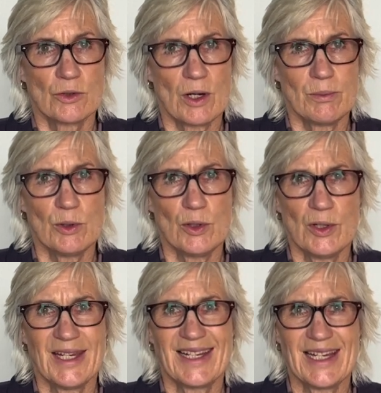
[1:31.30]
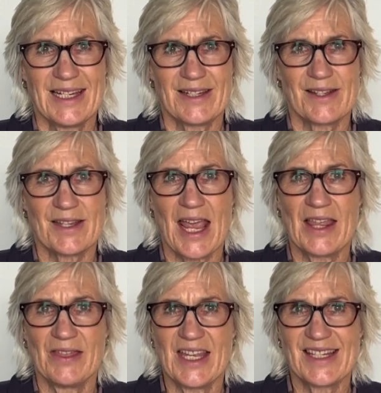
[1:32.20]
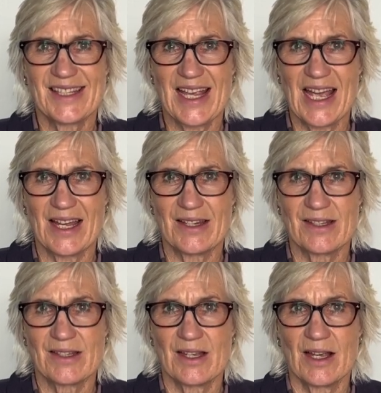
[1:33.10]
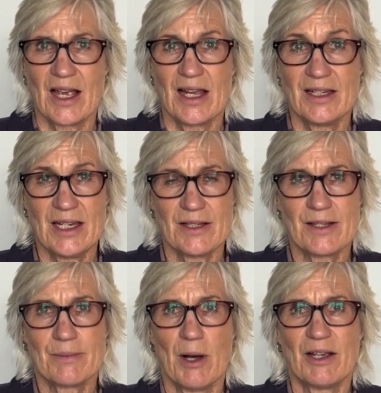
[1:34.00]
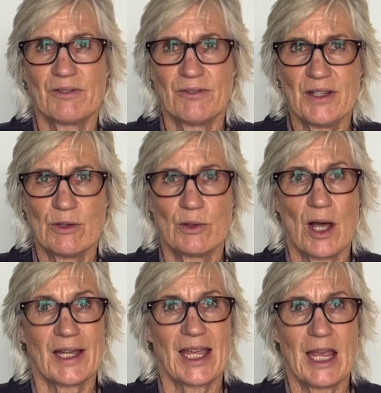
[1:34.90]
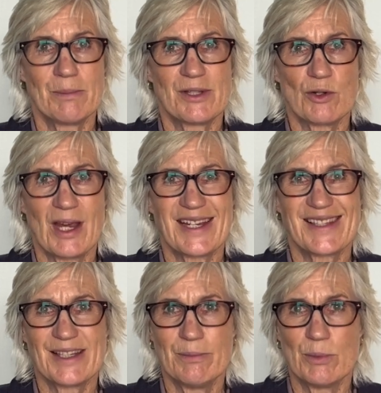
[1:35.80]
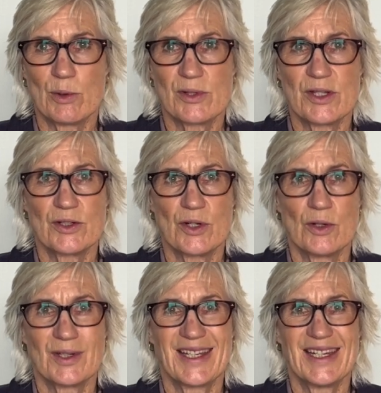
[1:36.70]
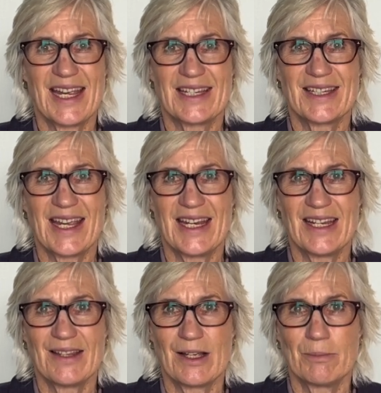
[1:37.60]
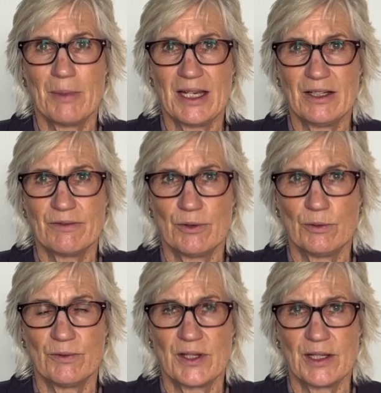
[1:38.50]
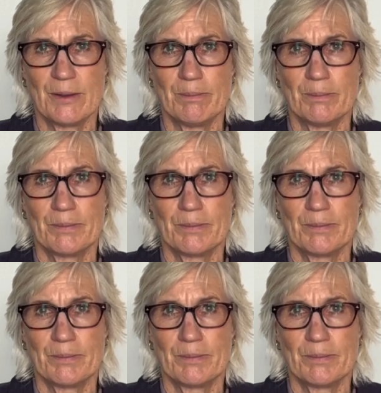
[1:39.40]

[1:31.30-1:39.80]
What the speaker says: Trouble learning letters and their sounds. Letters might feel like abstract symbols that don't connect to anything meaningful for them.